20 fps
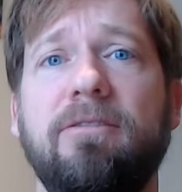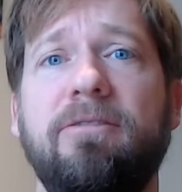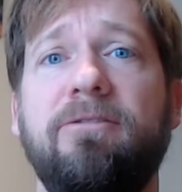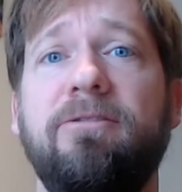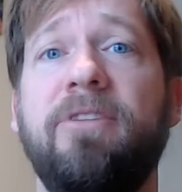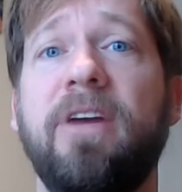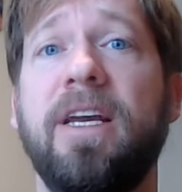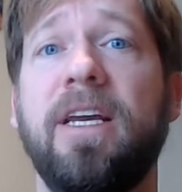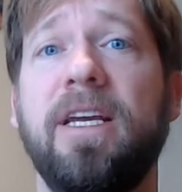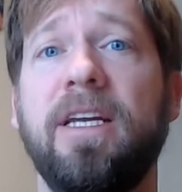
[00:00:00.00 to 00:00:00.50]

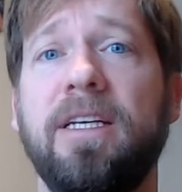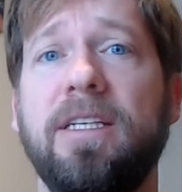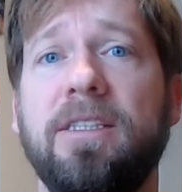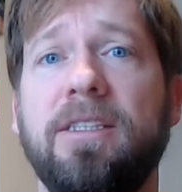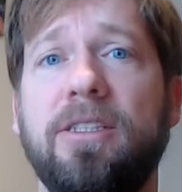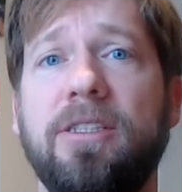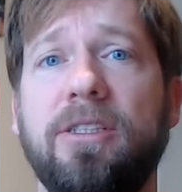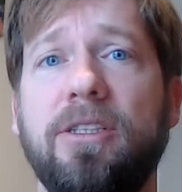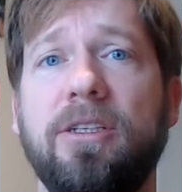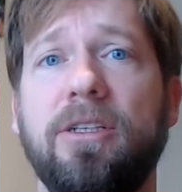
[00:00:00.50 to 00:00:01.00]

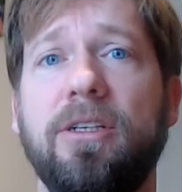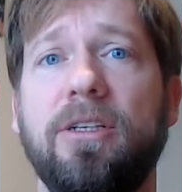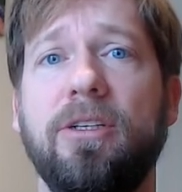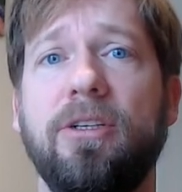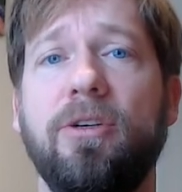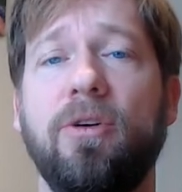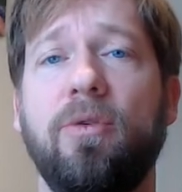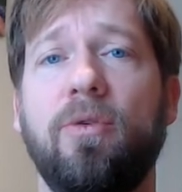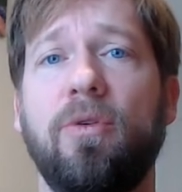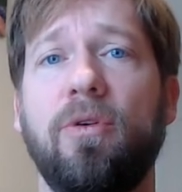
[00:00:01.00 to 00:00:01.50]
phase
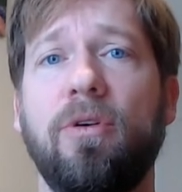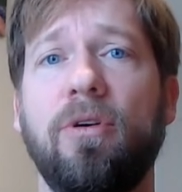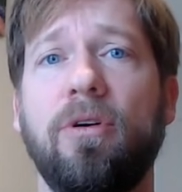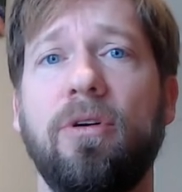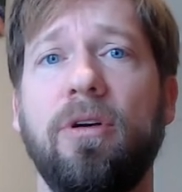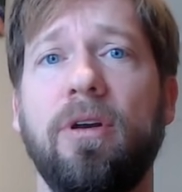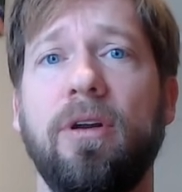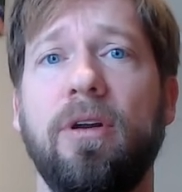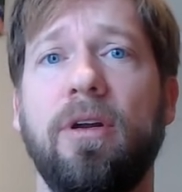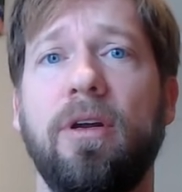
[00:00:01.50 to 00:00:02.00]

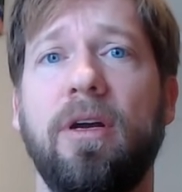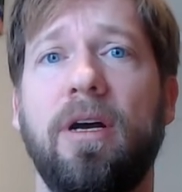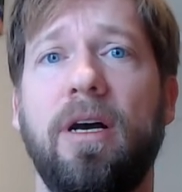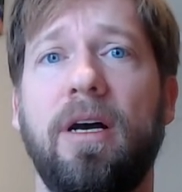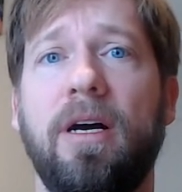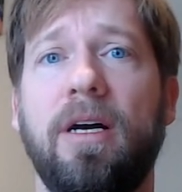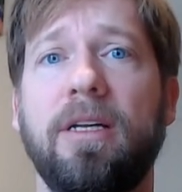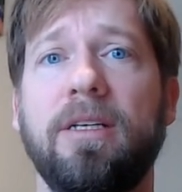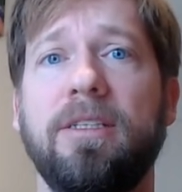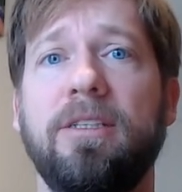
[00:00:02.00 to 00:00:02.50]
your
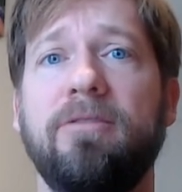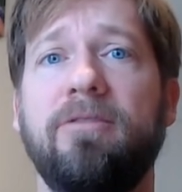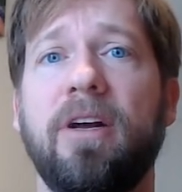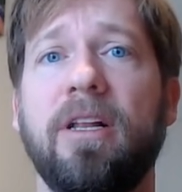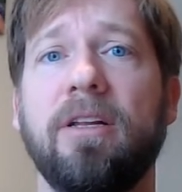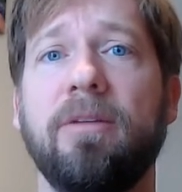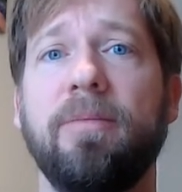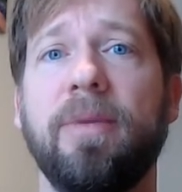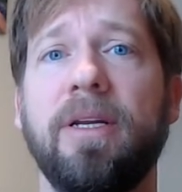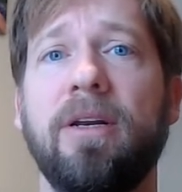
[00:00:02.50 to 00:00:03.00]

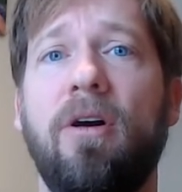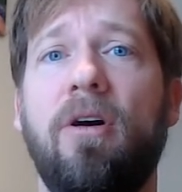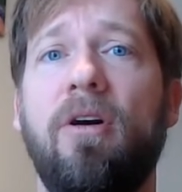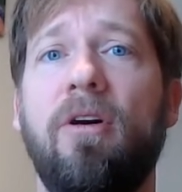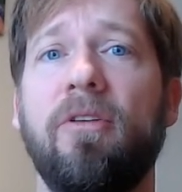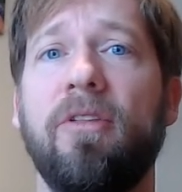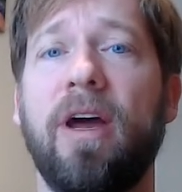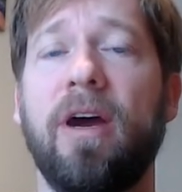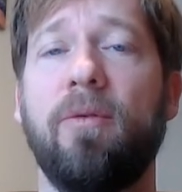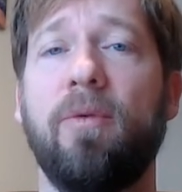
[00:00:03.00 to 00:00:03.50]
development
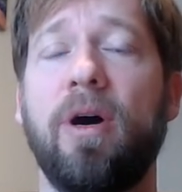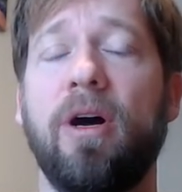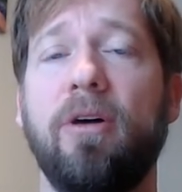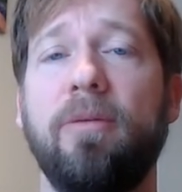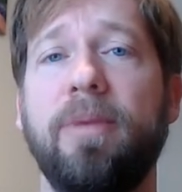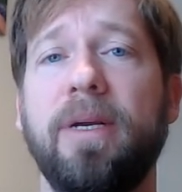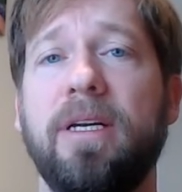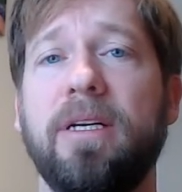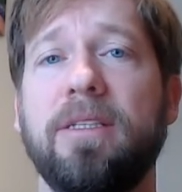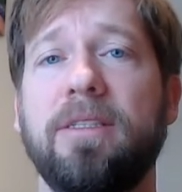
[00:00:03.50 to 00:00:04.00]
all that
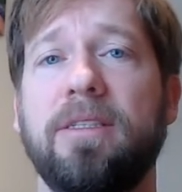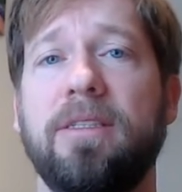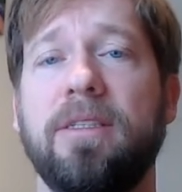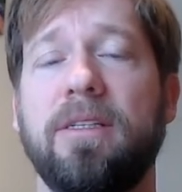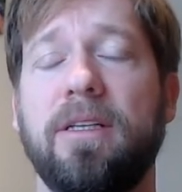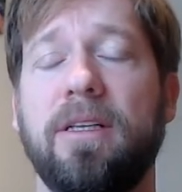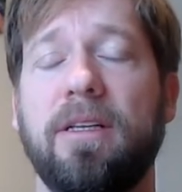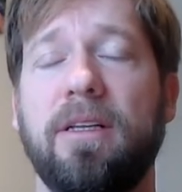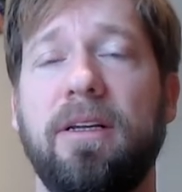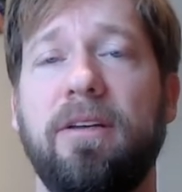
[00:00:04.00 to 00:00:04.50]
well, because
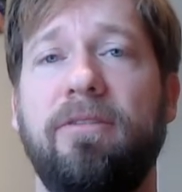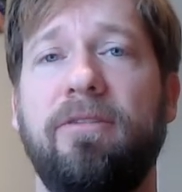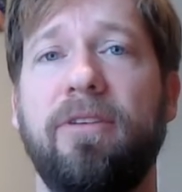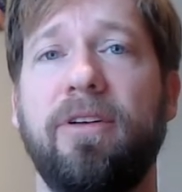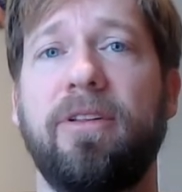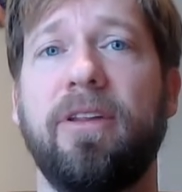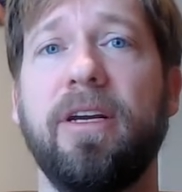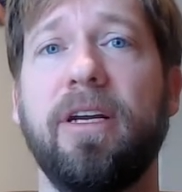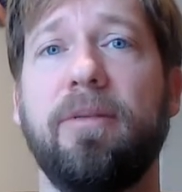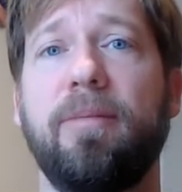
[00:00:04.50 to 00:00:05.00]
if we
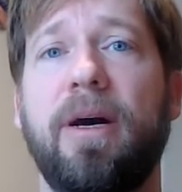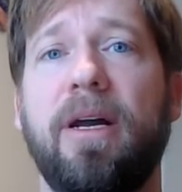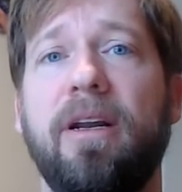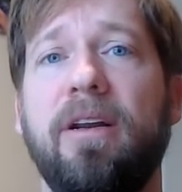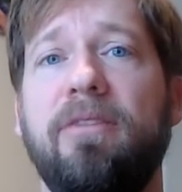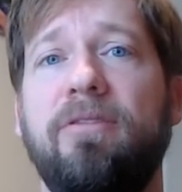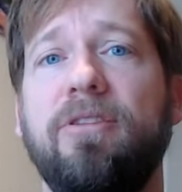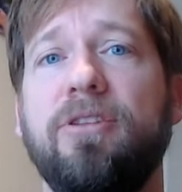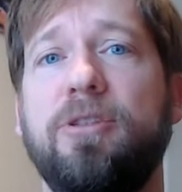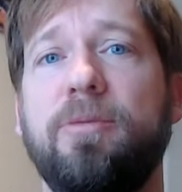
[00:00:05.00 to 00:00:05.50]
think about
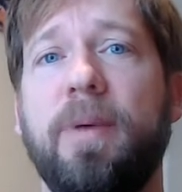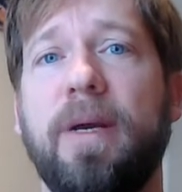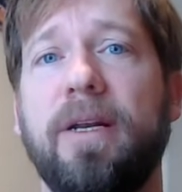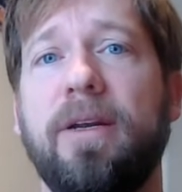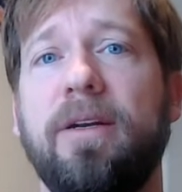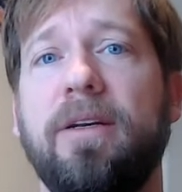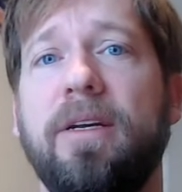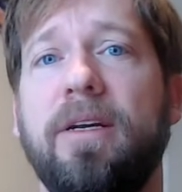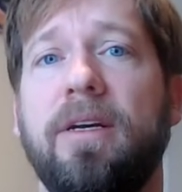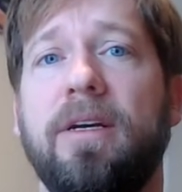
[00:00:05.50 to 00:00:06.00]
it, if you
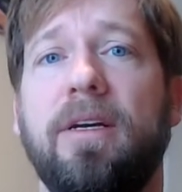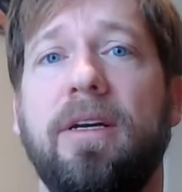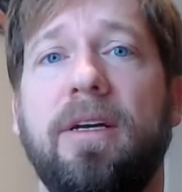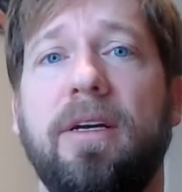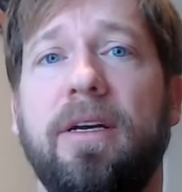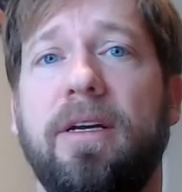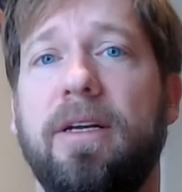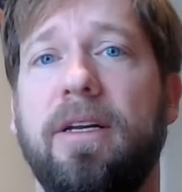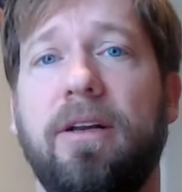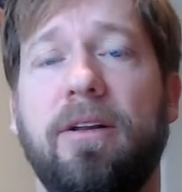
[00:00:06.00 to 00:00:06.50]
spend
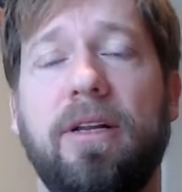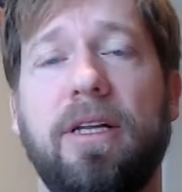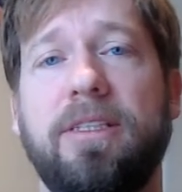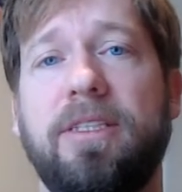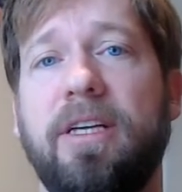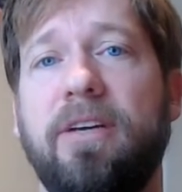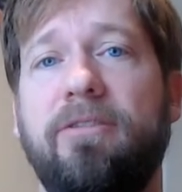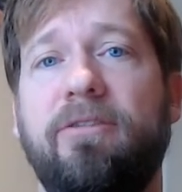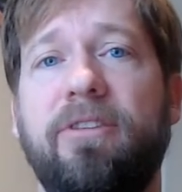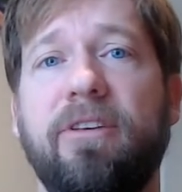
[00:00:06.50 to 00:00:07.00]

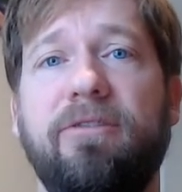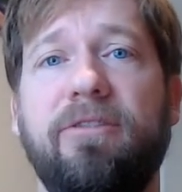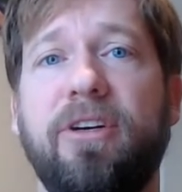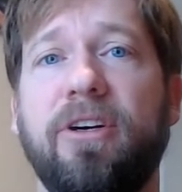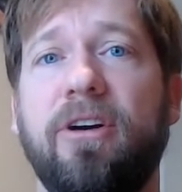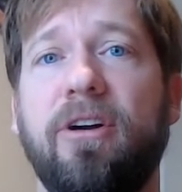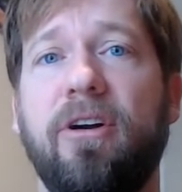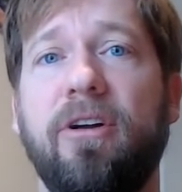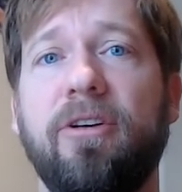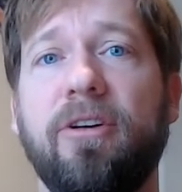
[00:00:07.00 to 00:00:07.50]
let's say 50
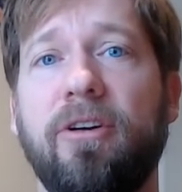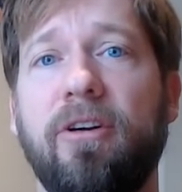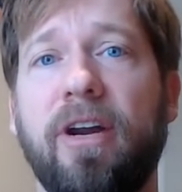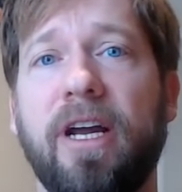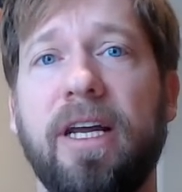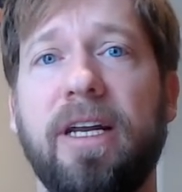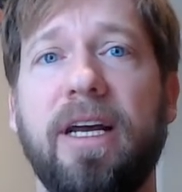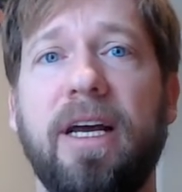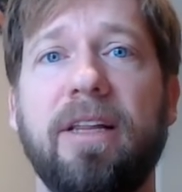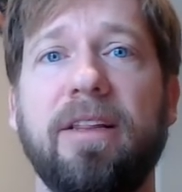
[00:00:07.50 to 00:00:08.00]
or 100
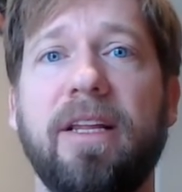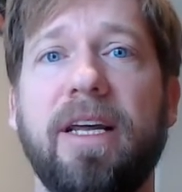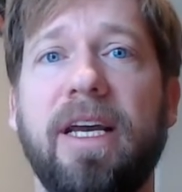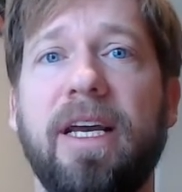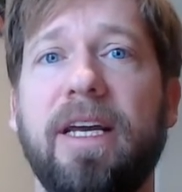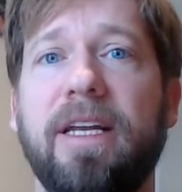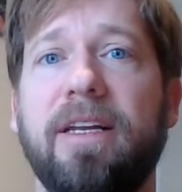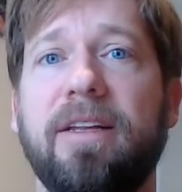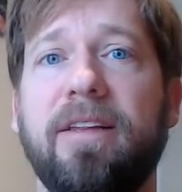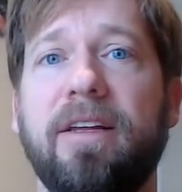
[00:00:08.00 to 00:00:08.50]
grand on
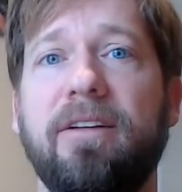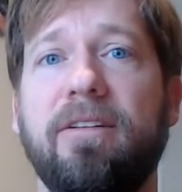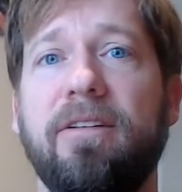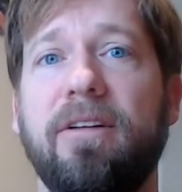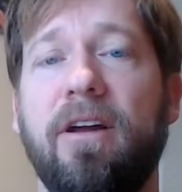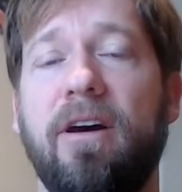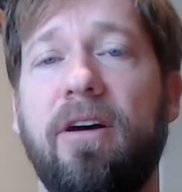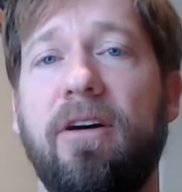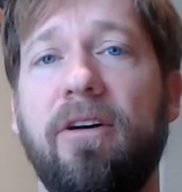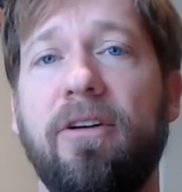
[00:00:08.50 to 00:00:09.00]
land, and
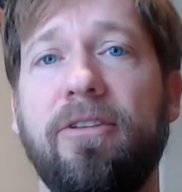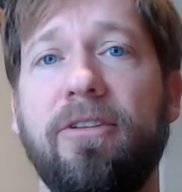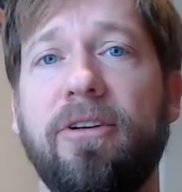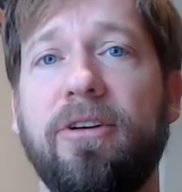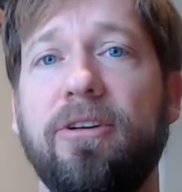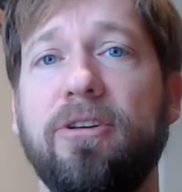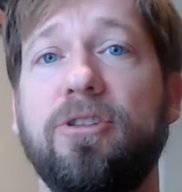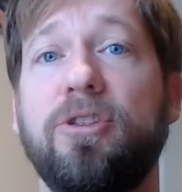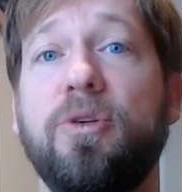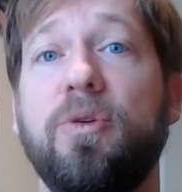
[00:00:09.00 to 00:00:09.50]
then
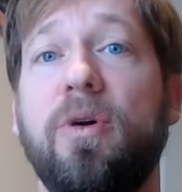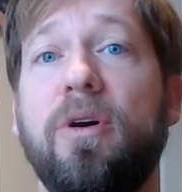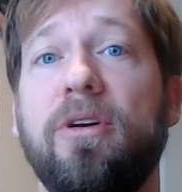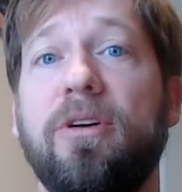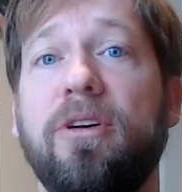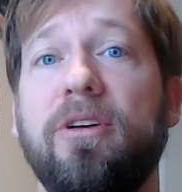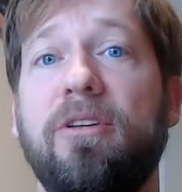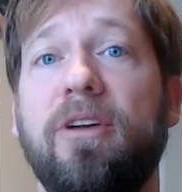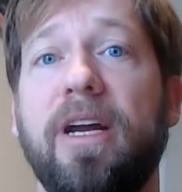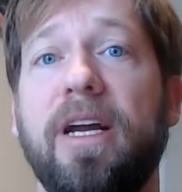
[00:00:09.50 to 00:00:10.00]
100 or
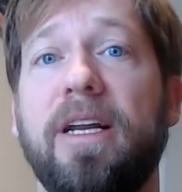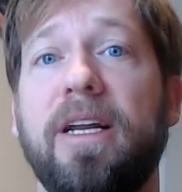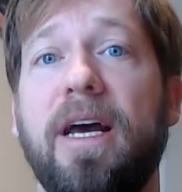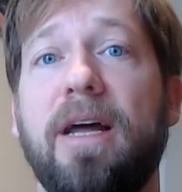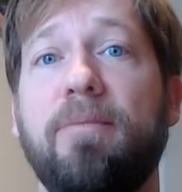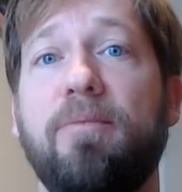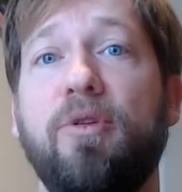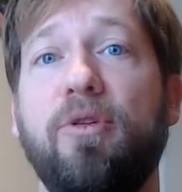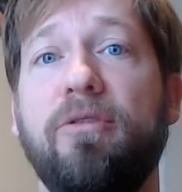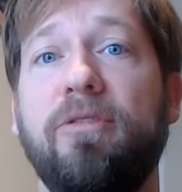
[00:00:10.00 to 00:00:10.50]
200 grand
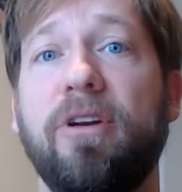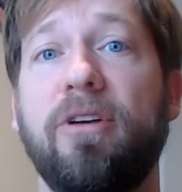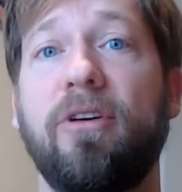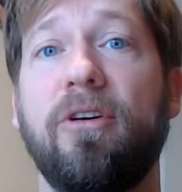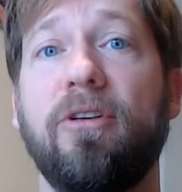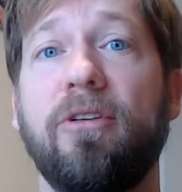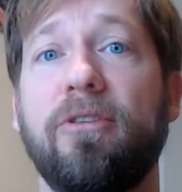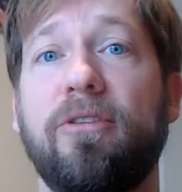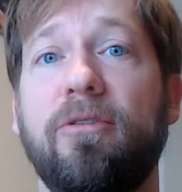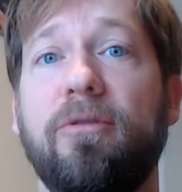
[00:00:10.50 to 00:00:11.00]
on moving
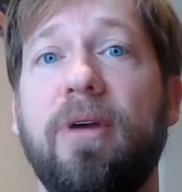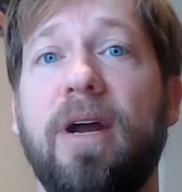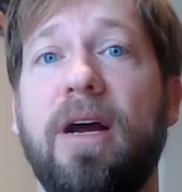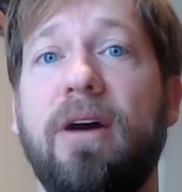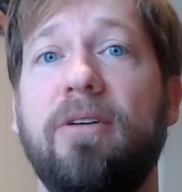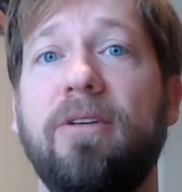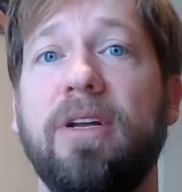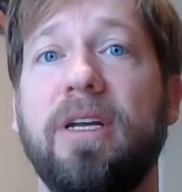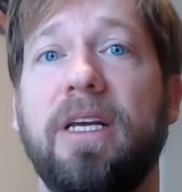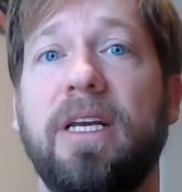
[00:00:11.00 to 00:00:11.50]
earth
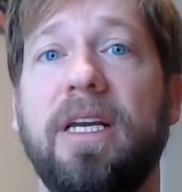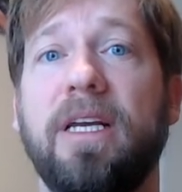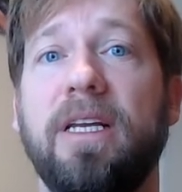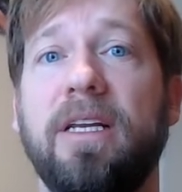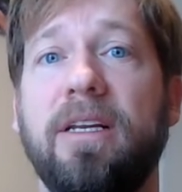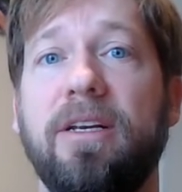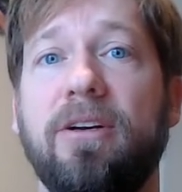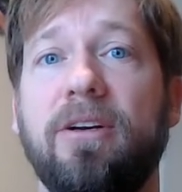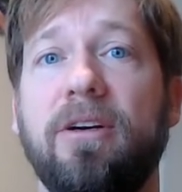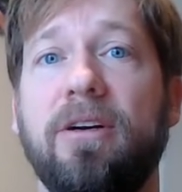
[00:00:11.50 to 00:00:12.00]
around and
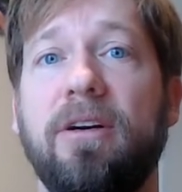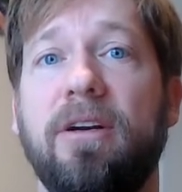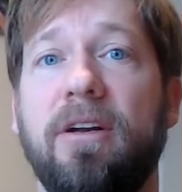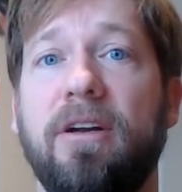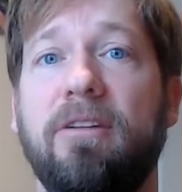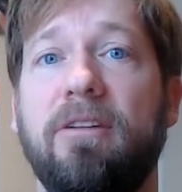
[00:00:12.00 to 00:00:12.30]
getting your